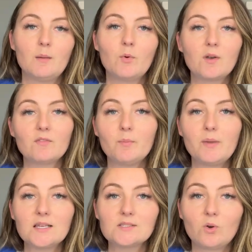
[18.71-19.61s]
But one of the
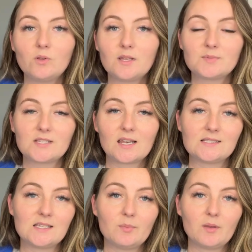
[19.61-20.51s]
biggest holdups that I
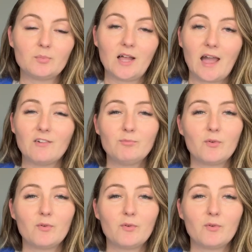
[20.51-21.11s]
see people have